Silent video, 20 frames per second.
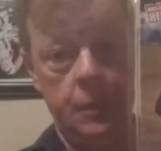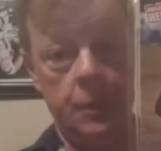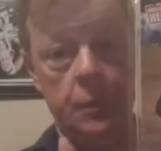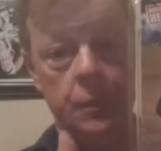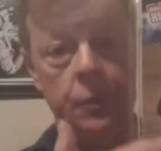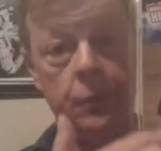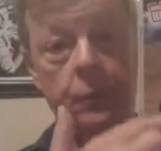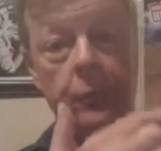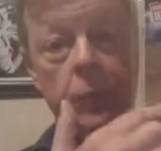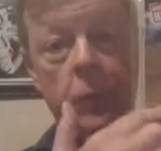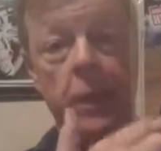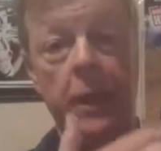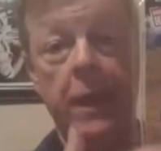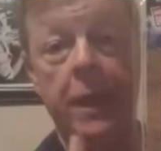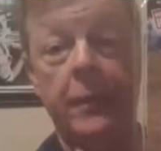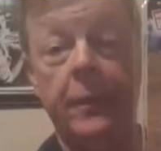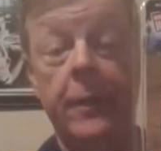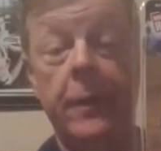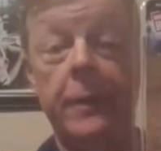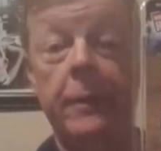So if one
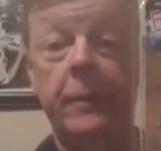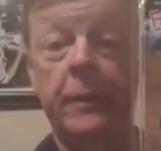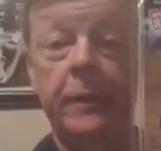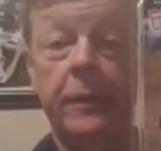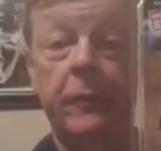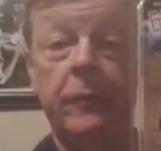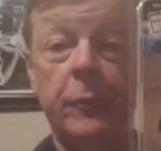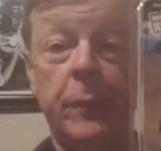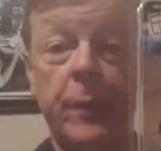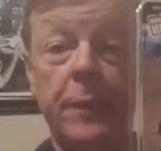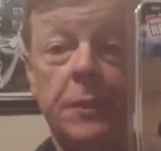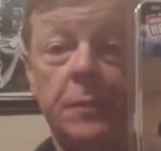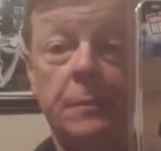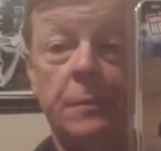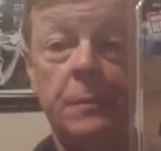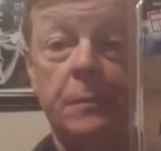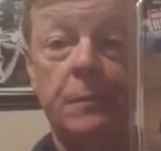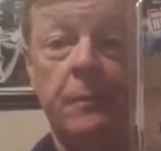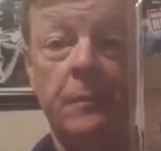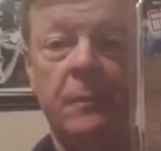had that, you have to pay
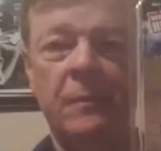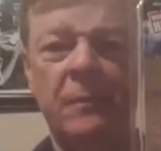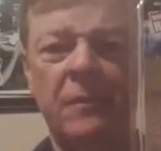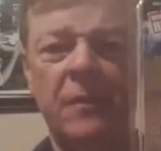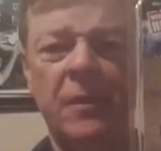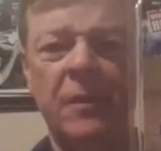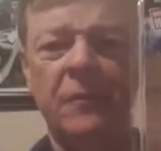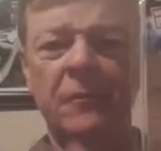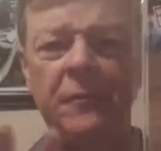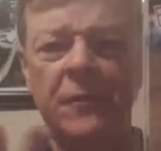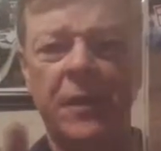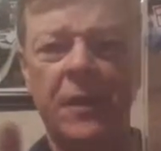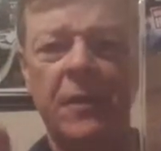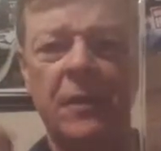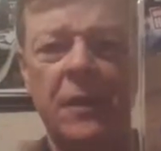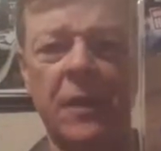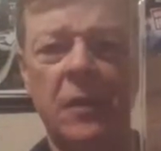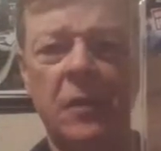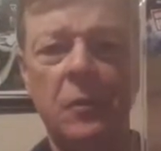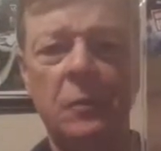some
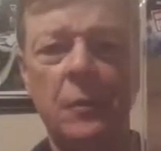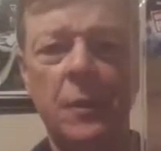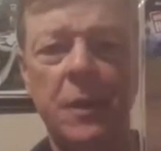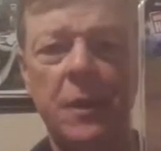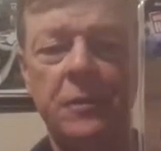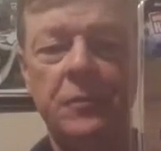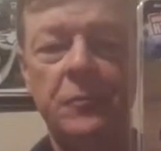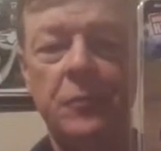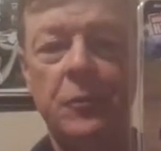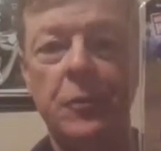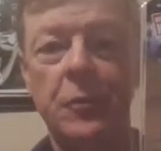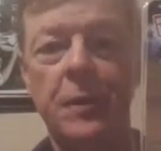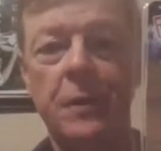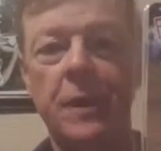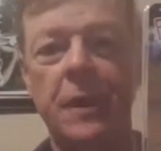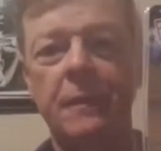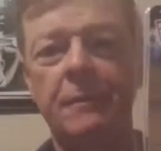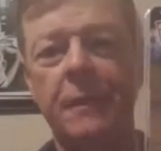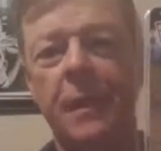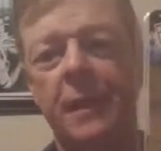fairly good bucks for
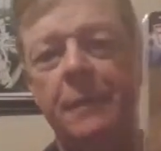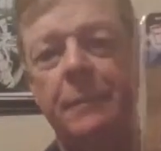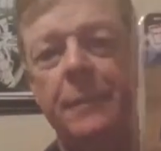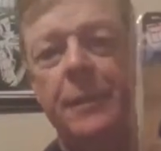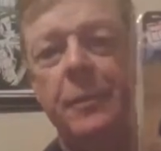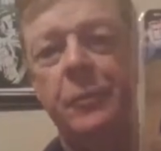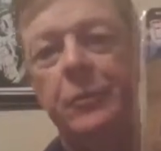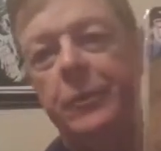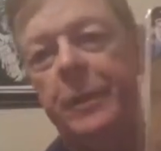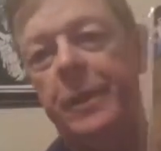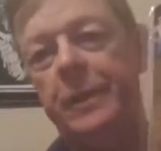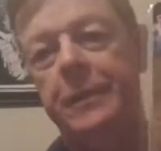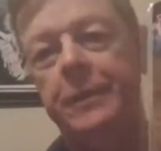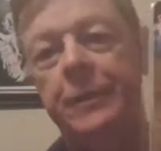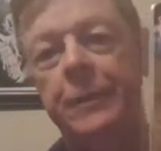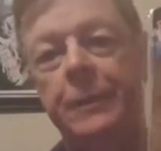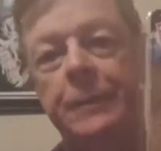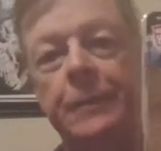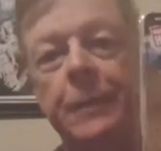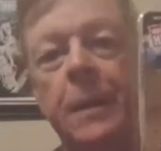it. I may do it, I
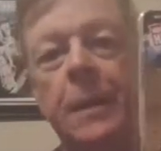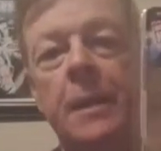don't know.